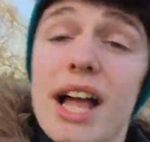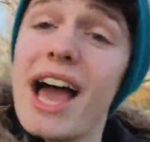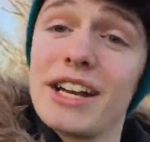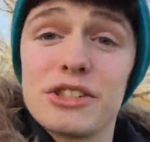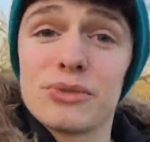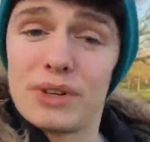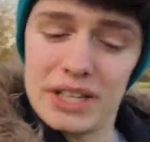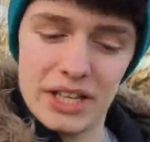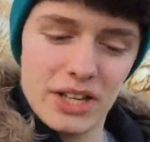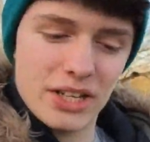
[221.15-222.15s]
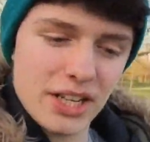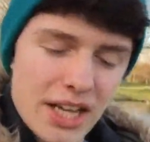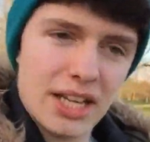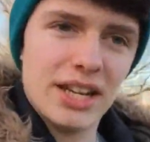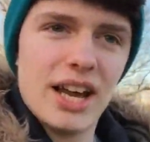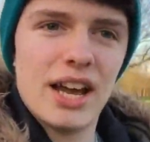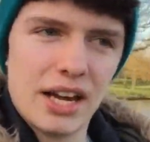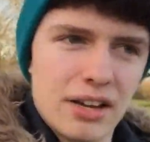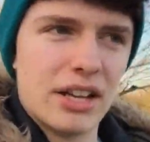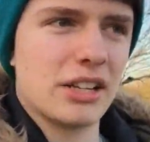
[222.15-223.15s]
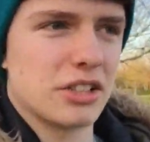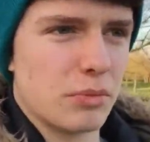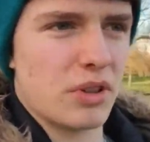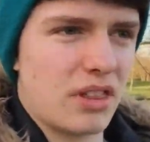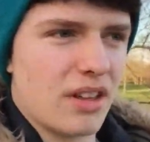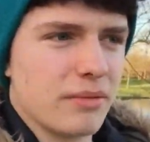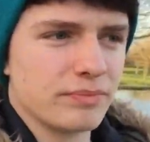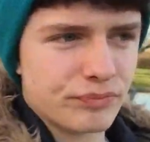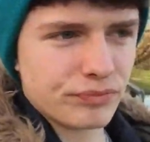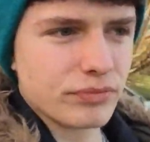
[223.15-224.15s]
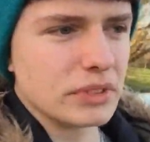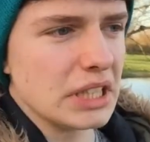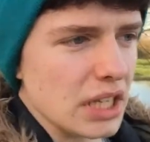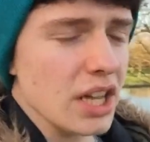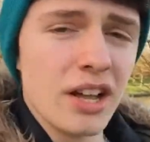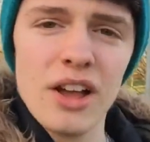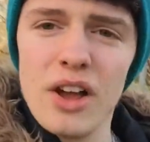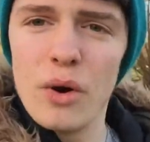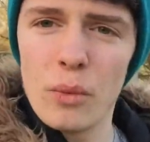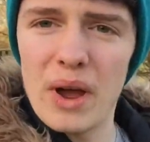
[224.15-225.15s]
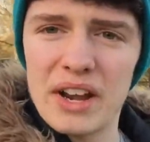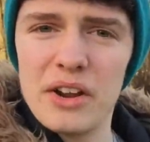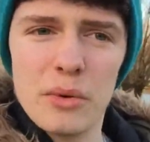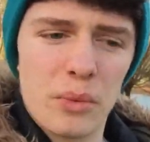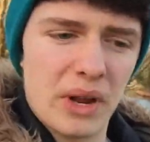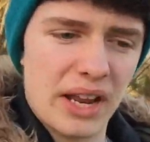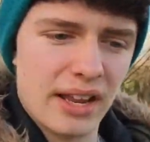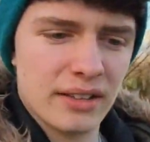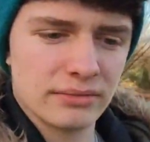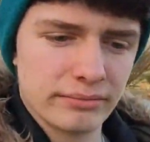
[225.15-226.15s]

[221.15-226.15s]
And it's really good. And yeah, and I'll catch up with you when we